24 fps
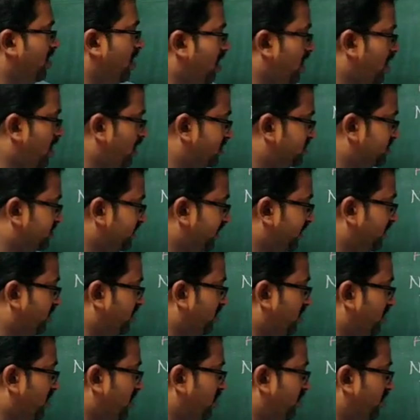
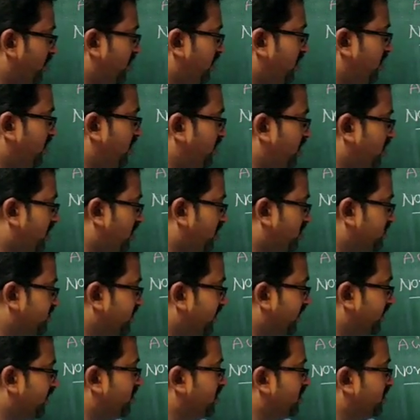oxide, non-metallic
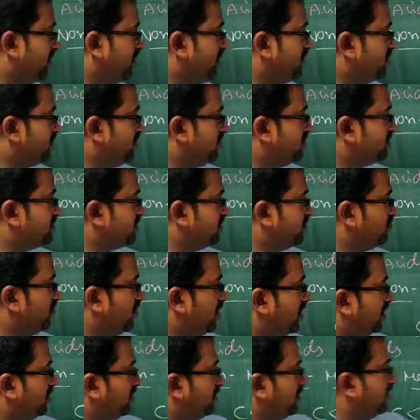oxide dissolves in
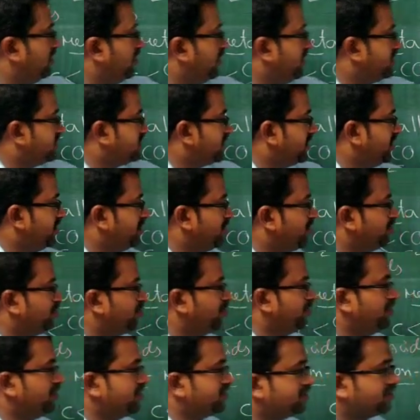water, it's ready to
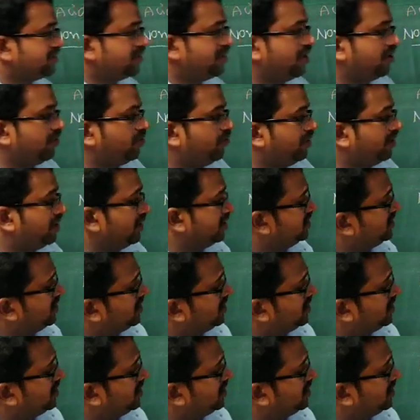produce carbonic.